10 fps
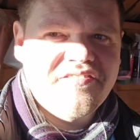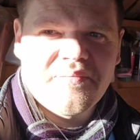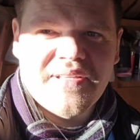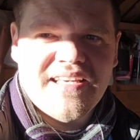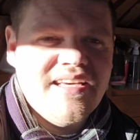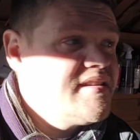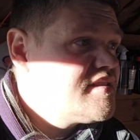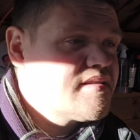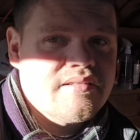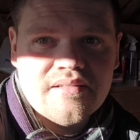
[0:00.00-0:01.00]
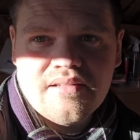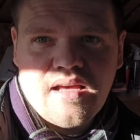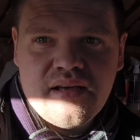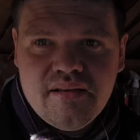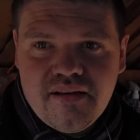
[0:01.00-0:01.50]
from the kids.
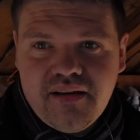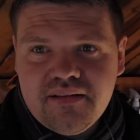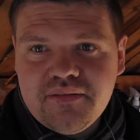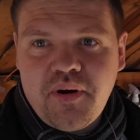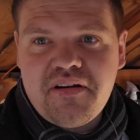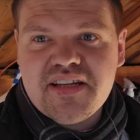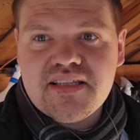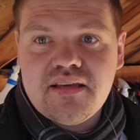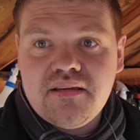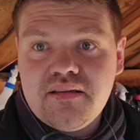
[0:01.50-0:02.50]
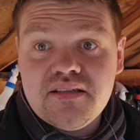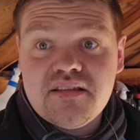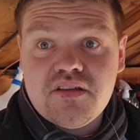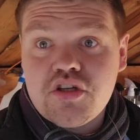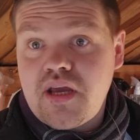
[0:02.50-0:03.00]
Where is he? He's
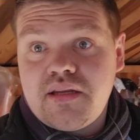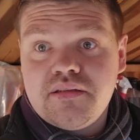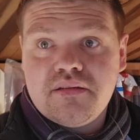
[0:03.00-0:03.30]
in the shed.